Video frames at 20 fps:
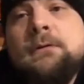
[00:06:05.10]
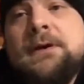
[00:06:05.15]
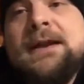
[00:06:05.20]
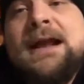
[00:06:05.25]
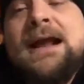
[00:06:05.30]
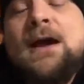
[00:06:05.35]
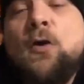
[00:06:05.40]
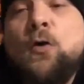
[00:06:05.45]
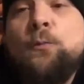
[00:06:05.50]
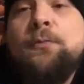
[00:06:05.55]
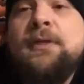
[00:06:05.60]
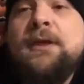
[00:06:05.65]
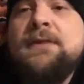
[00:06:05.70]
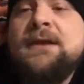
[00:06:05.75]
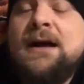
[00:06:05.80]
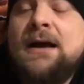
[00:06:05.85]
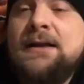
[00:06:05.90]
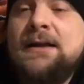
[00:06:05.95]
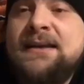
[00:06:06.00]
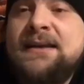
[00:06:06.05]
All right? I hope
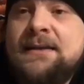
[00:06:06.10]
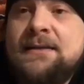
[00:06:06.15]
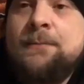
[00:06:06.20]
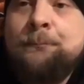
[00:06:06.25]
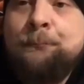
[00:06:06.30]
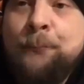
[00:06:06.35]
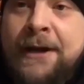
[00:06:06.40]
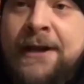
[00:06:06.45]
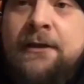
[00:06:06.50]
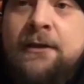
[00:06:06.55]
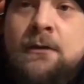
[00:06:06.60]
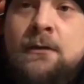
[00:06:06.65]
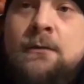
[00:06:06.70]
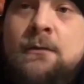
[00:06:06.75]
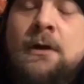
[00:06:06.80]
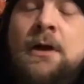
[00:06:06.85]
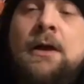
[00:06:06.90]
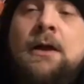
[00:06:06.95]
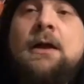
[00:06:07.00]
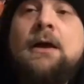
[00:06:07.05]
that the content that I'm bringing
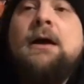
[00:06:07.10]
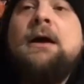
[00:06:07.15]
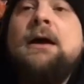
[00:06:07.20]
you,